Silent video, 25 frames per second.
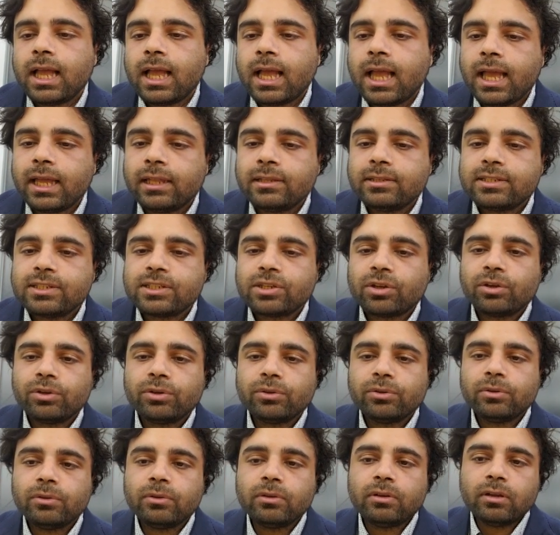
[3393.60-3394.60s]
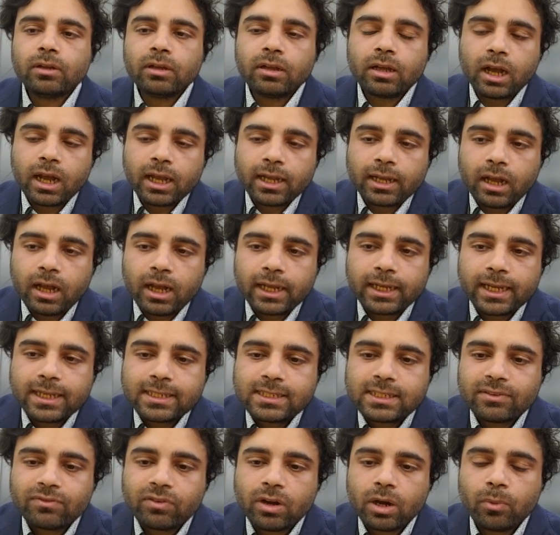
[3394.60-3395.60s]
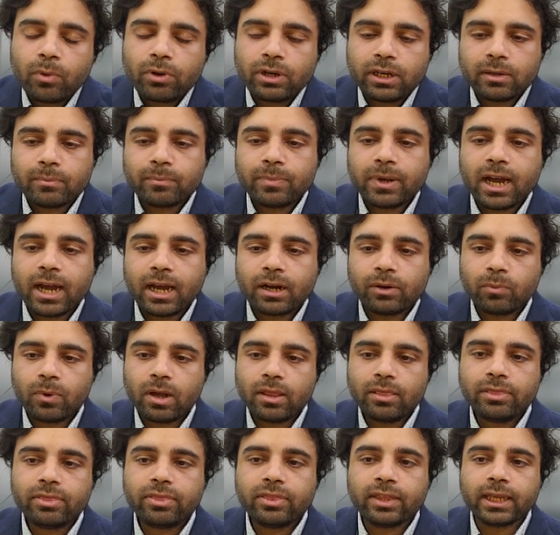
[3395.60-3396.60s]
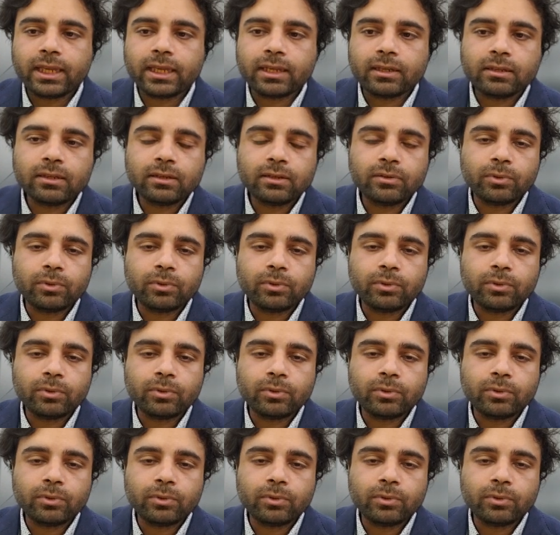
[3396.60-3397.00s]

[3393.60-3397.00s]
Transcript: And so I guess if I want to impart one thing